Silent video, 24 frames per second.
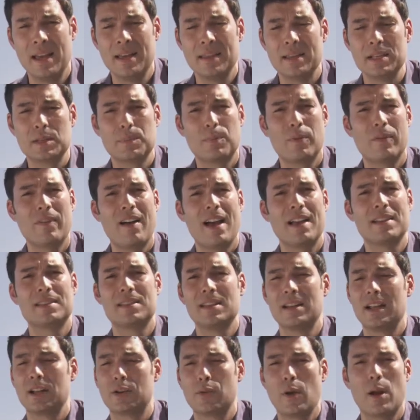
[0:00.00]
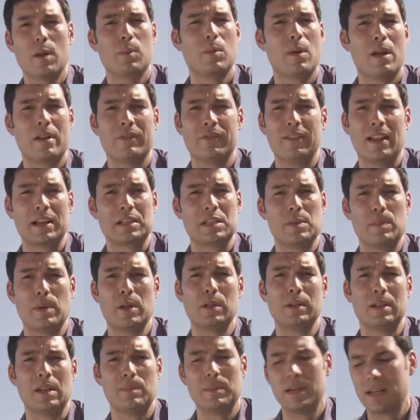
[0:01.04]
This provides an incredible amount of
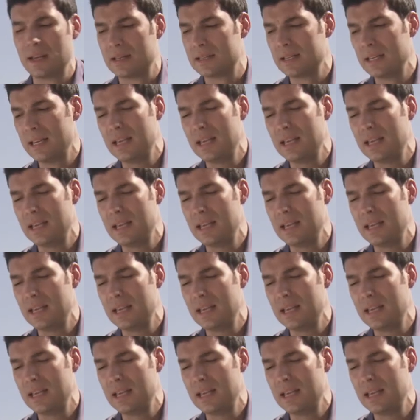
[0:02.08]
flexibility because